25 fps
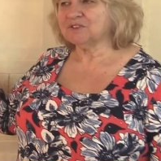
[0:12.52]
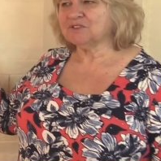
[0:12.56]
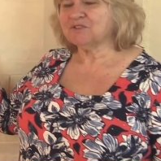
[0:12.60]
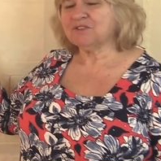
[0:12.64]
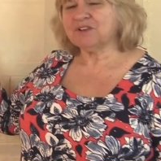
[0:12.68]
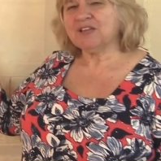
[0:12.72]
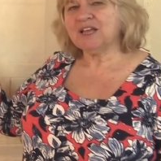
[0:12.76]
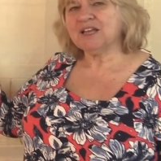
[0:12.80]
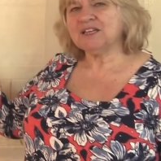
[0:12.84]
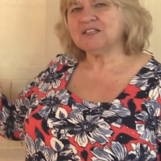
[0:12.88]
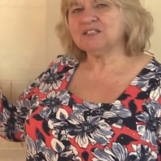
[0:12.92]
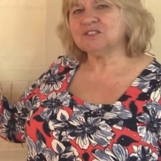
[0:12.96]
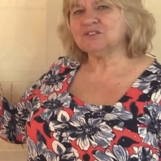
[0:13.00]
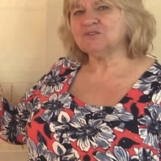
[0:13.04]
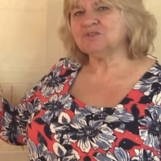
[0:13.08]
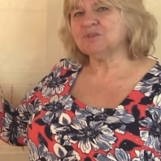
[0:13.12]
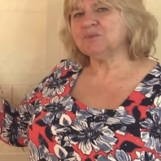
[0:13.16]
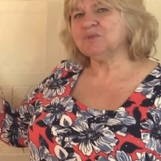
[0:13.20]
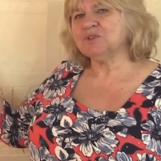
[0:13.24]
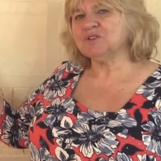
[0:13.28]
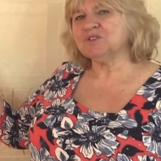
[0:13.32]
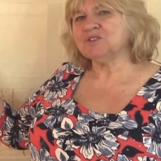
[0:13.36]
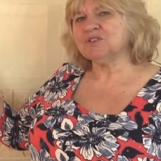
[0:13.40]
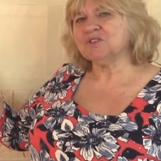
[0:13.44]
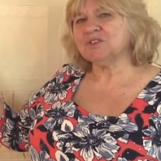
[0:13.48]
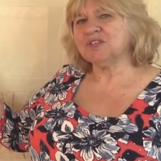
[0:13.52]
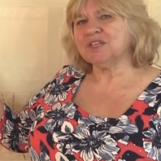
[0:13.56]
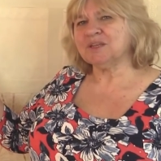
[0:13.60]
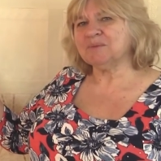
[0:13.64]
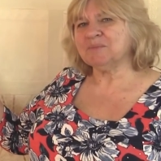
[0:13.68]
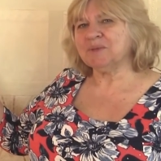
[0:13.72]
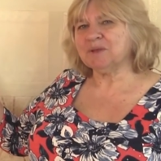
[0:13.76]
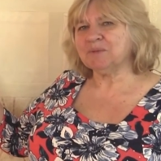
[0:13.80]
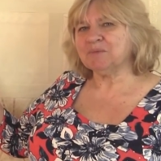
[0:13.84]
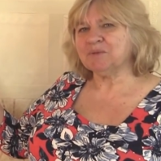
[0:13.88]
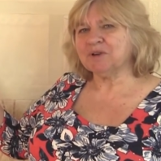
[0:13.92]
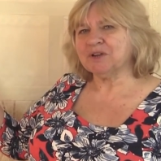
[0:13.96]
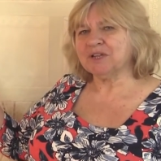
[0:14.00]
create a tribute to their
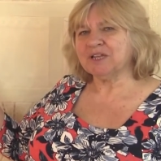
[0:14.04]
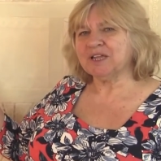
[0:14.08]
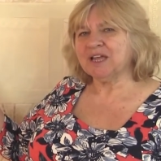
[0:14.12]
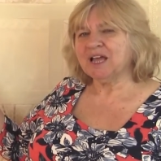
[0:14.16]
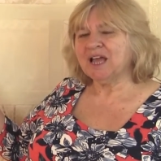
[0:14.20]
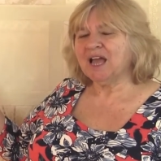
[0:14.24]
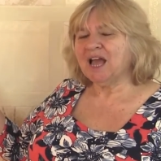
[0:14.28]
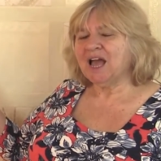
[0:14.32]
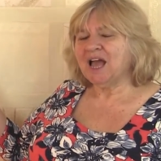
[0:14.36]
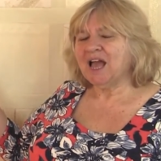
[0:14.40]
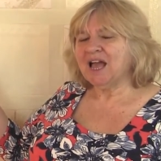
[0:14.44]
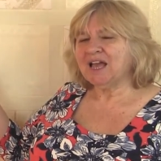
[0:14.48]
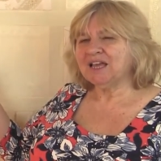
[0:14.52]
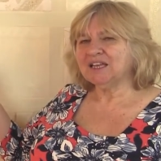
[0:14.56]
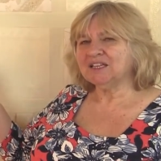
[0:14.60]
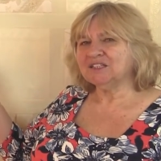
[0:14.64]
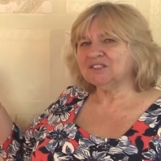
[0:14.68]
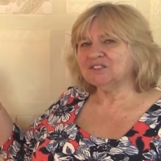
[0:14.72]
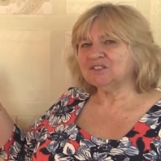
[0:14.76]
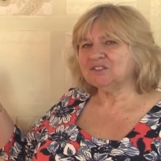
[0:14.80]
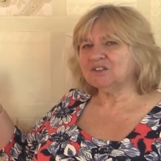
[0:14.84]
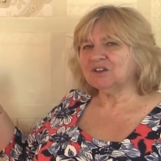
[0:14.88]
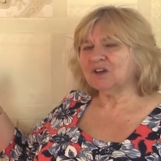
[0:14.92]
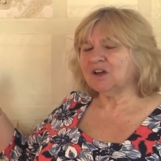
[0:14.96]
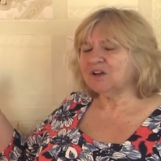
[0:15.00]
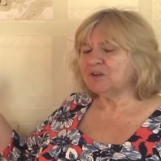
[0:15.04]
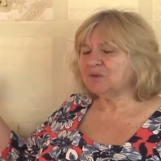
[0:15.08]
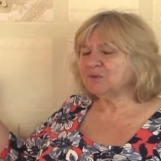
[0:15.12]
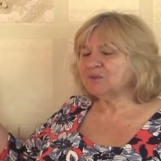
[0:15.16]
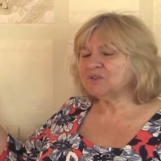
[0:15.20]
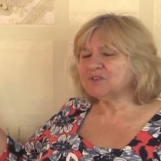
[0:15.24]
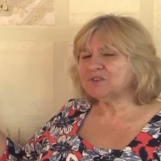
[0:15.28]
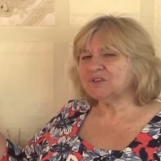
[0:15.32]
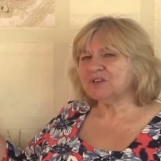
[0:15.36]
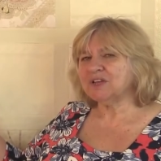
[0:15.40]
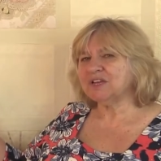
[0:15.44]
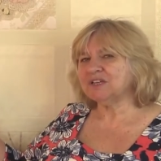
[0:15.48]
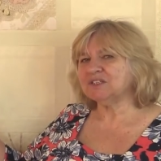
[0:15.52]
memory. And I
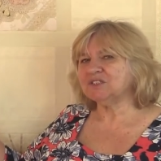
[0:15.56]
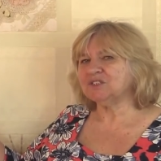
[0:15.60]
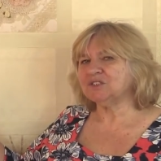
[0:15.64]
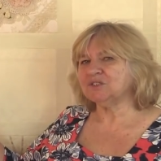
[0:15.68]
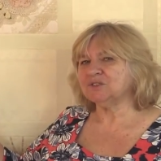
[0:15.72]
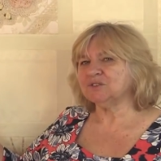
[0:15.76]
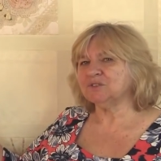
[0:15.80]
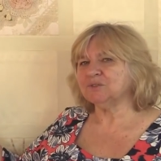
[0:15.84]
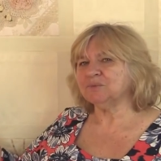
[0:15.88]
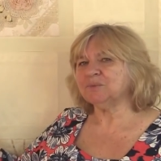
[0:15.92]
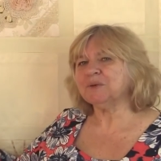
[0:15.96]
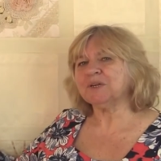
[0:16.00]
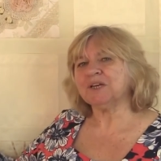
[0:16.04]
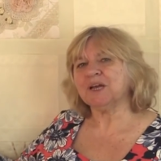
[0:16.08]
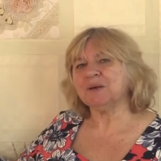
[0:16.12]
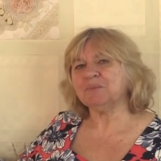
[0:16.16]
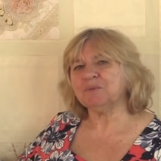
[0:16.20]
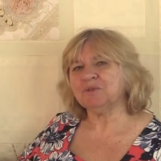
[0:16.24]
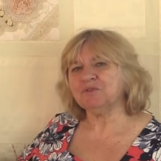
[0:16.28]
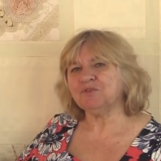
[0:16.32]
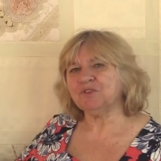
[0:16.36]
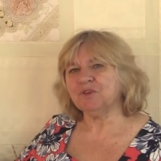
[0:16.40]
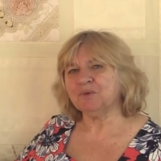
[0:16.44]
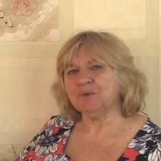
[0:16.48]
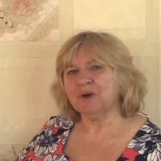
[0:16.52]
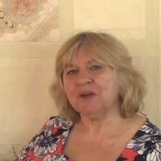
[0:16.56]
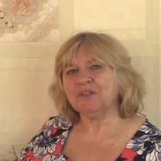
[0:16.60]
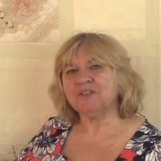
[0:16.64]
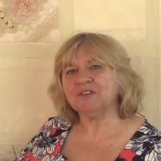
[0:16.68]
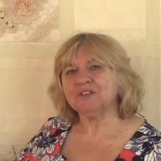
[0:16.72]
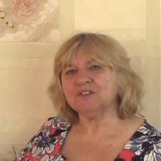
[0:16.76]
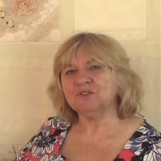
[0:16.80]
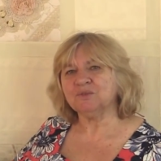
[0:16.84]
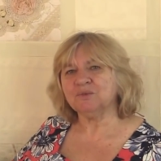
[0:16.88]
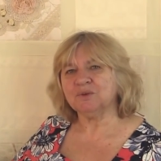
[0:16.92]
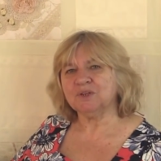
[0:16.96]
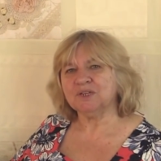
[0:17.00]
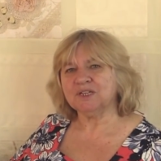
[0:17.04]
also had to pick up a few
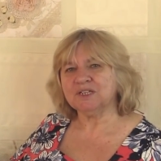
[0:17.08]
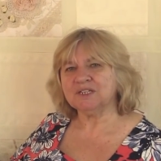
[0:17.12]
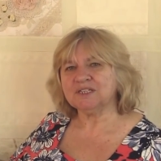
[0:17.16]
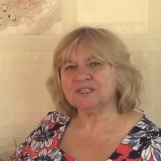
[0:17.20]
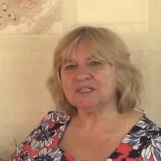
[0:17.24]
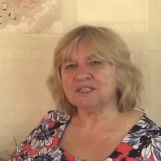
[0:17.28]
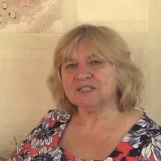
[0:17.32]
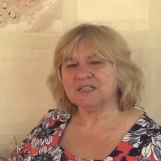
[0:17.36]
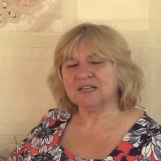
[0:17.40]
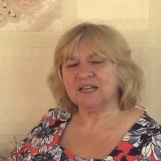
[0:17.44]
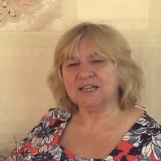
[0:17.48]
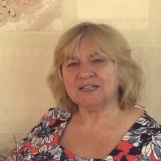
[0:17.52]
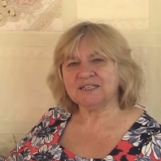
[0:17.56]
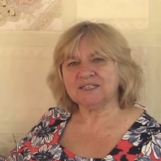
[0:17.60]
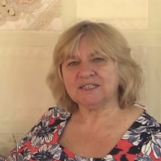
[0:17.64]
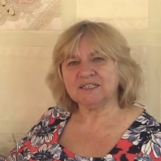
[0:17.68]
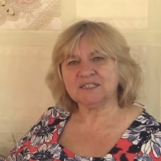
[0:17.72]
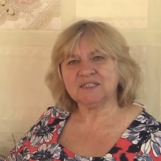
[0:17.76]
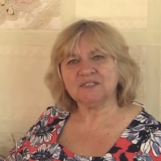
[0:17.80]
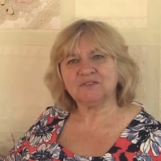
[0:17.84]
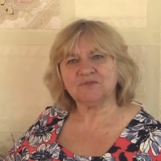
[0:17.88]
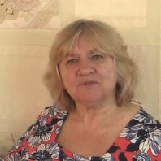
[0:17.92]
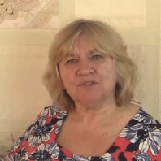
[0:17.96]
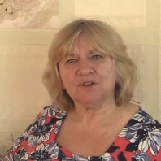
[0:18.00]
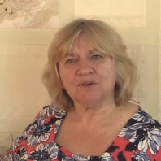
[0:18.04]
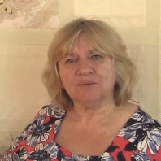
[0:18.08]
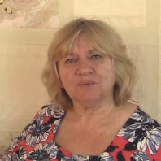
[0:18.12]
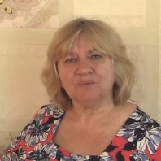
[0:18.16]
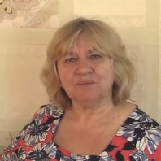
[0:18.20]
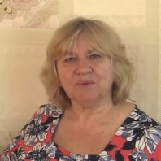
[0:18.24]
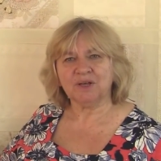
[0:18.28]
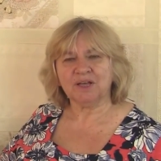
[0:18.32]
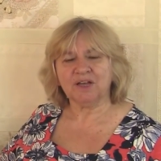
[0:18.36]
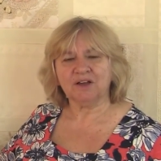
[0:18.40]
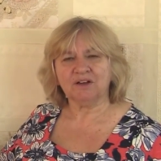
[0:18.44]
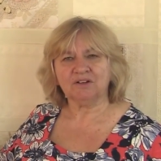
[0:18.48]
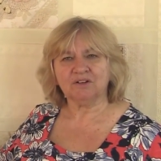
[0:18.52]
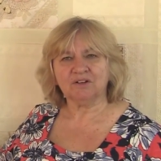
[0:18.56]
other doilies and laces
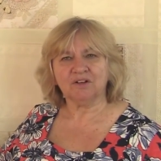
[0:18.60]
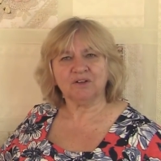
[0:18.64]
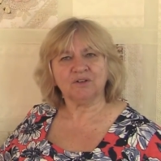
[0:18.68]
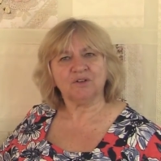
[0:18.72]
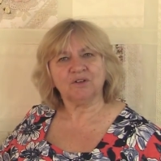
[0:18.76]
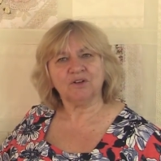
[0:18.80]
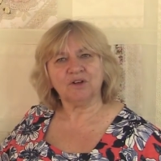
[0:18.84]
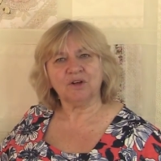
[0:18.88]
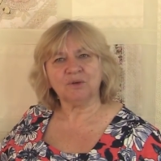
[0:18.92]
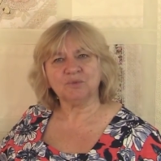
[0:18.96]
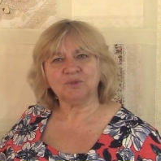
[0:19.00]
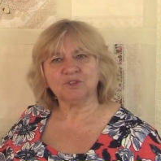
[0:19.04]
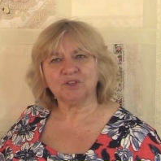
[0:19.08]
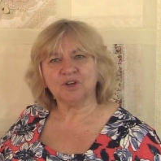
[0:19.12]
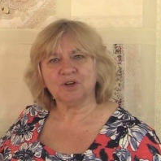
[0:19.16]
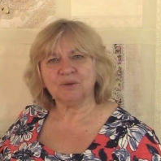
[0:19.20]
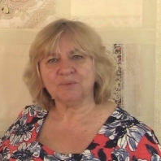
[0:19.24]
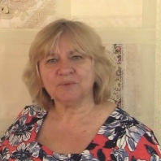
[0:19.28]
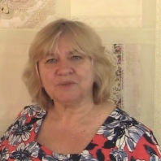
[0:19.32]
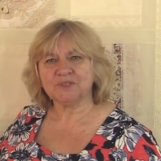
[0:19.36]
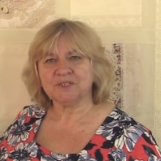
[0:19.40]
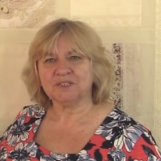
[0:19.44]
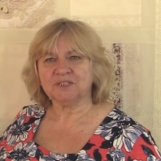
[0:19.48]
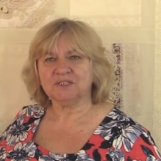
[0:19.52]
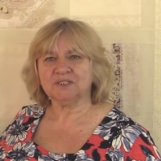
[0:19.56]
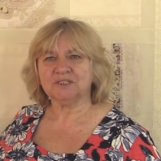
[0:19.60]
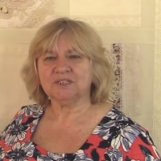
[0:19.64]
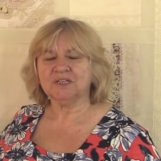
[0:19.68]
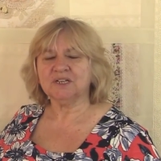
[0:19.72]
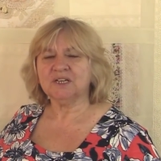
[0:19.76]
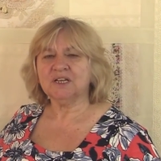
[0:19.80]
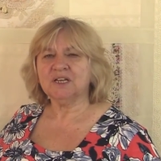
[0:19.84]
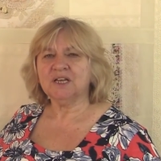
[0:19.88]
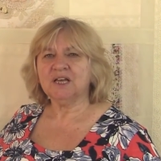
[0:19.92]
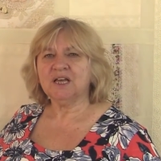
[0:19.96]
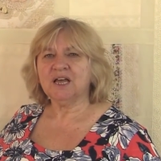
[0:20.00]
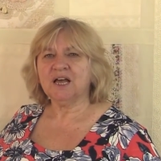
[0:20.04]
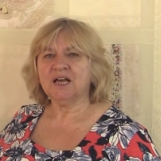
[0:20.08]
from our local op shops and
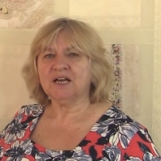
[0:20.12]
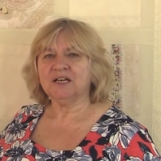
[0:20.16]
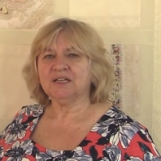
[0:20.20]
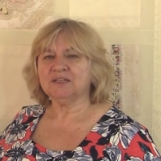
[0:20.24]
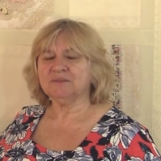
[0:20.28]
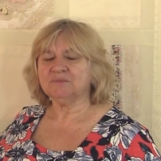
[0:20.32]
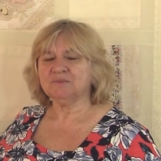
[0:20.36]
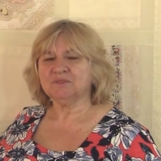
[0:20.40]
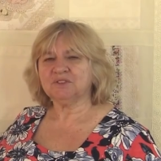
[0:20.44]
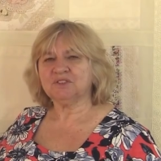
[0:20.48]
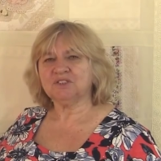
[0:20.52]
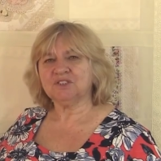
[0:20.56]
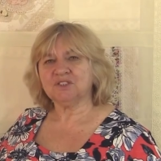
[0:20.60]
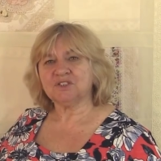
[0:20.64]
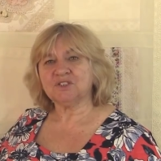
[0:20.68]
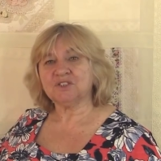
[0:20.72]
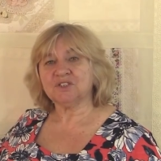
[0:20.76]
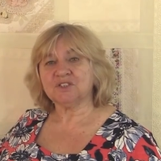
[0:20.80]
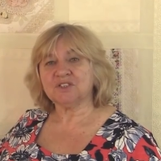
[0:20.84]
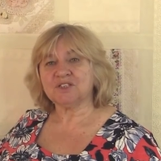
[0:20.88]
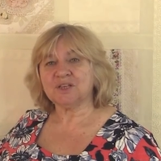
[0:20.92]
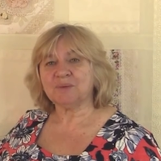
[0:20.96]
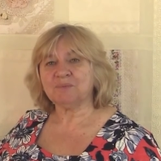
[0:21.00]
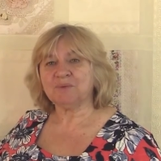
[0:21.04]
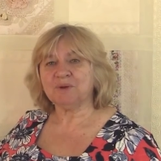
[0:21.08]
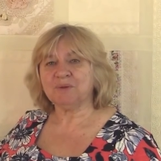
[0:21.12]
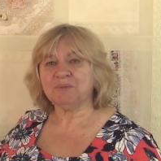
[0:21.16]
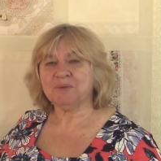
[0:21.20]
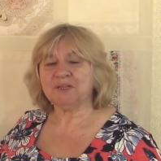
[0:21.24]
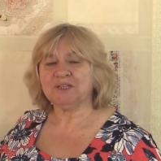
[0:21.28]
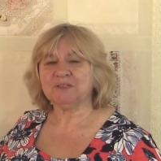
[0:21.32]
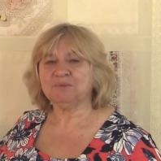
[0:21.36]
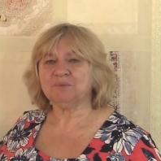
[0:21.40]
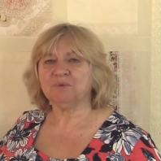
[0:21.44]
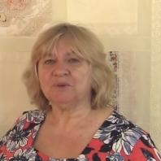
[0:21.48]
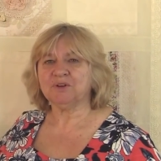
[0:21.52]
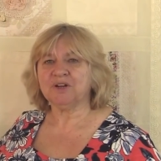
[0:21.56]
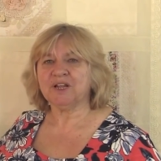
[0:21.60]
just to
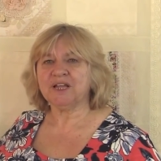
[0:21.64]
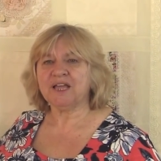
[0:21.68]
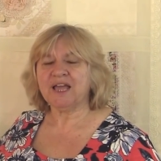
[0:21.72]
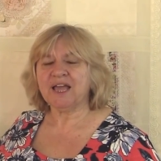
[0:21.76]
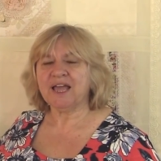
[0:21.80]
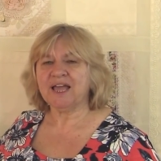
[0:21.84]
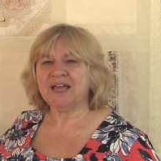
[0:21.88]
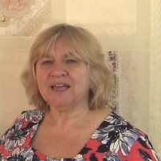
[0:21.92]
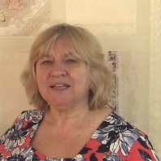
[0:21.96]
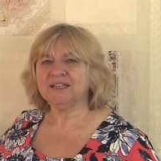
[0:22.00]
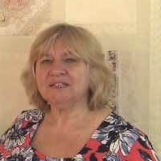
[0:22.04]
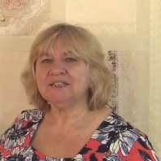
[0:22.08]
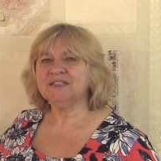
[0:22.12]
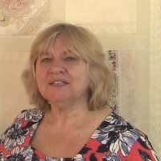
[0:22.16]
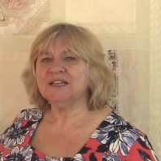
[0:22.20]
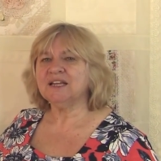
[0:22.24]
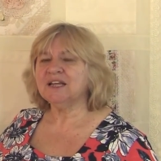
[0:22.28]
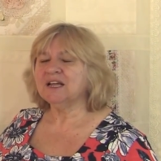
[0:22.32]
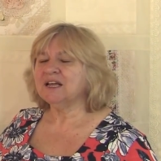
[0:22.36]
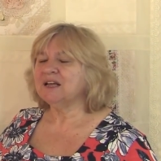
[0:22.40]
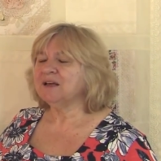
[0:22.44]
supplement what I had.